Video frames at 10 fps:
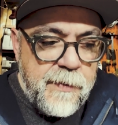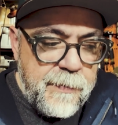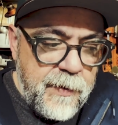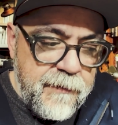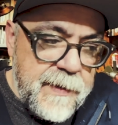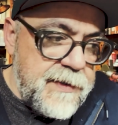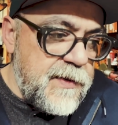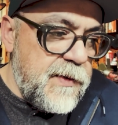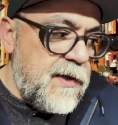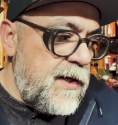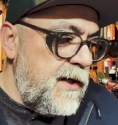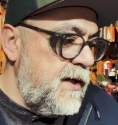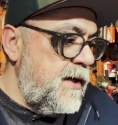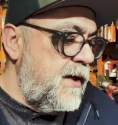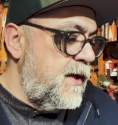improvement store.
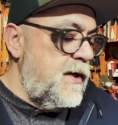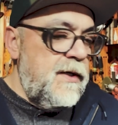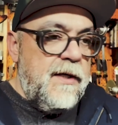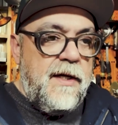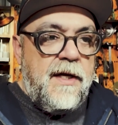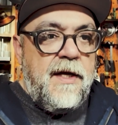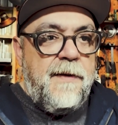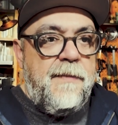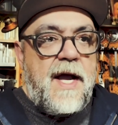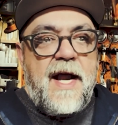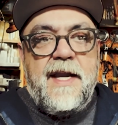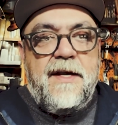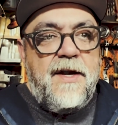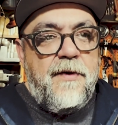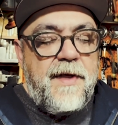I
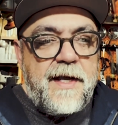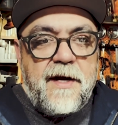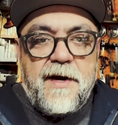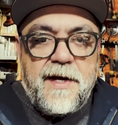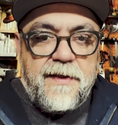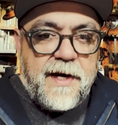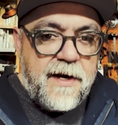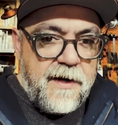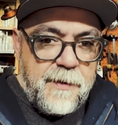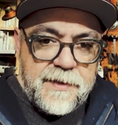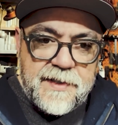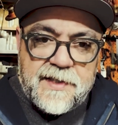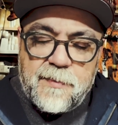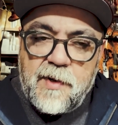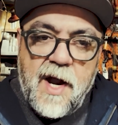didn't know they carried it there. It was a
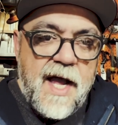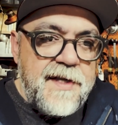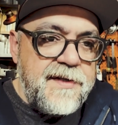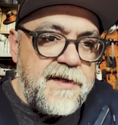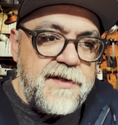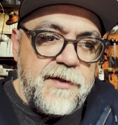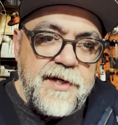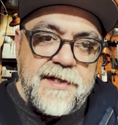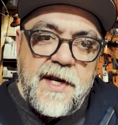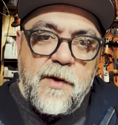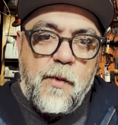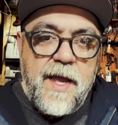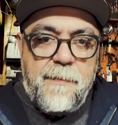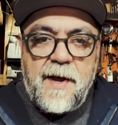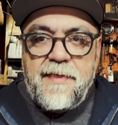surprise. So just on a
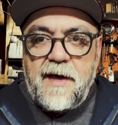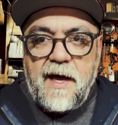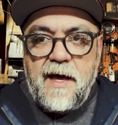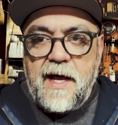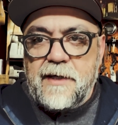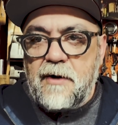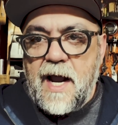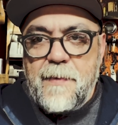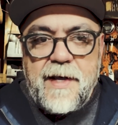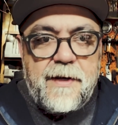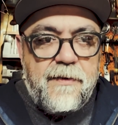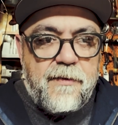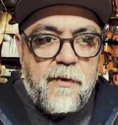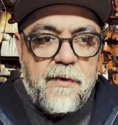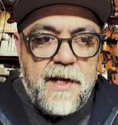whim, I thought I'd grab it and
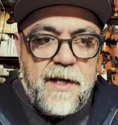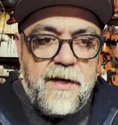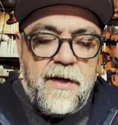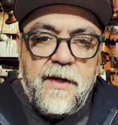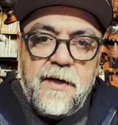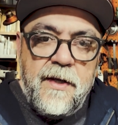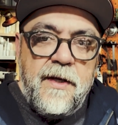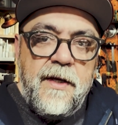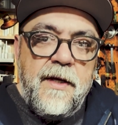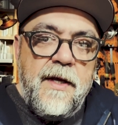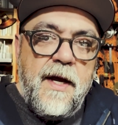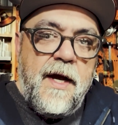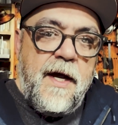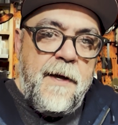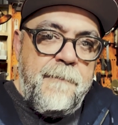throw it in.
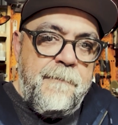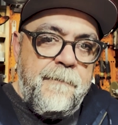But